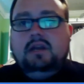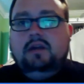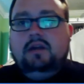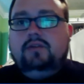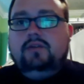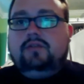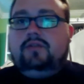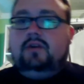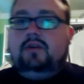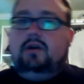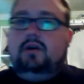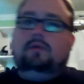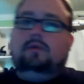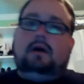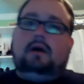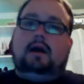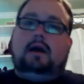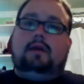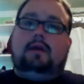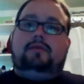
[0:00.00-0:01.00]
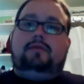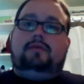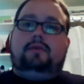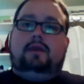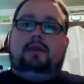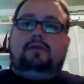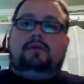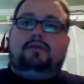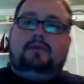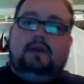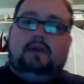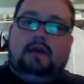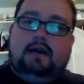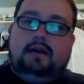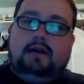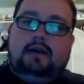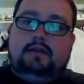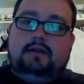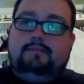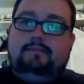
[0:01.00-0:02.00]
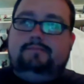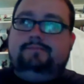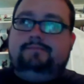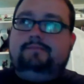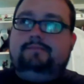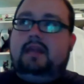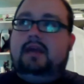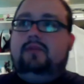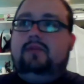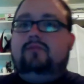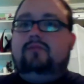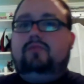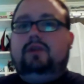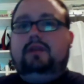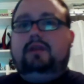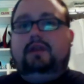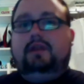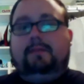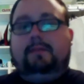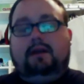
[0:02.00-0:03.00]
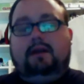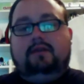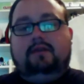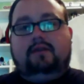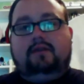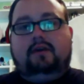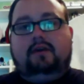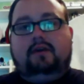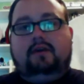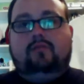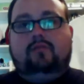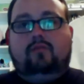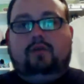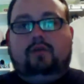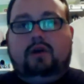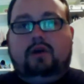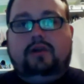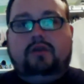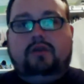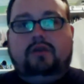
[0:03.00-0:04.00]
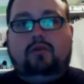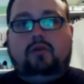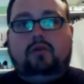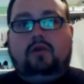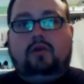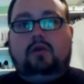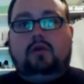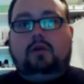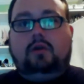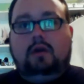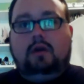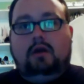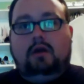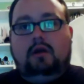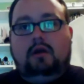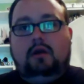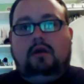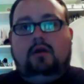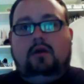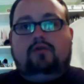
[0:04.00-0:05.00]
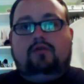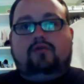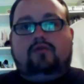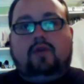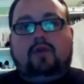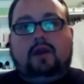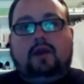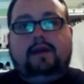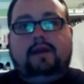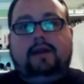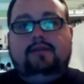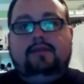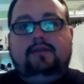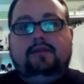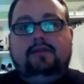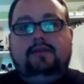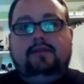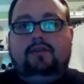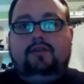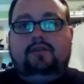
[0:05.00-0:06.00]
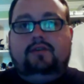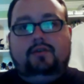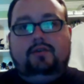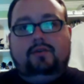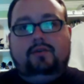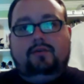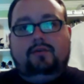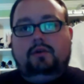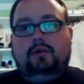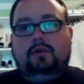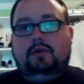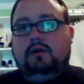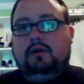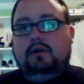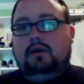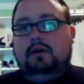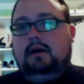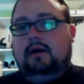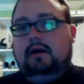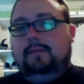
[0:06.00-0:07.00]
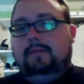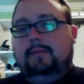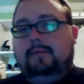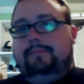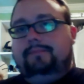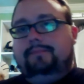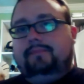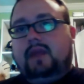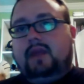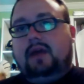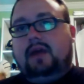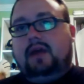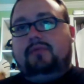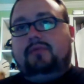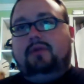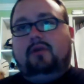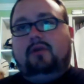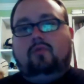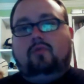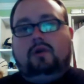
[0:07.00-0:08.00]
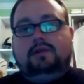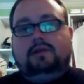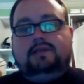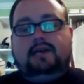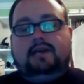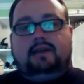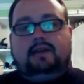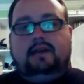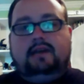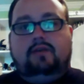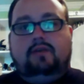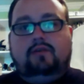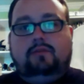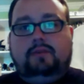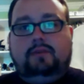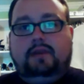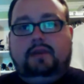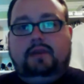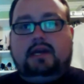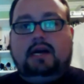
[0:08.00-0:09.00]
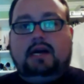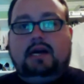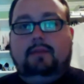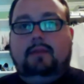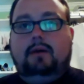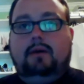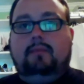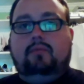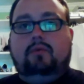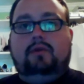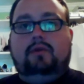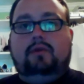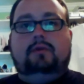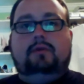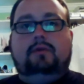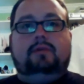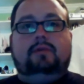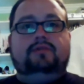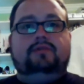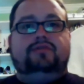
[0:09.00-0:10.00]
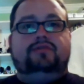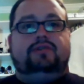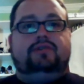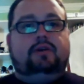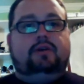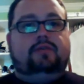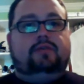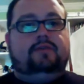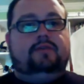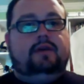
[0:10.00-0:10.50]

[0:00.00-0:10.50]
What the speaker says: So I think that it really depends on what you're trying to do. I think one technique would be to come up with a bunch of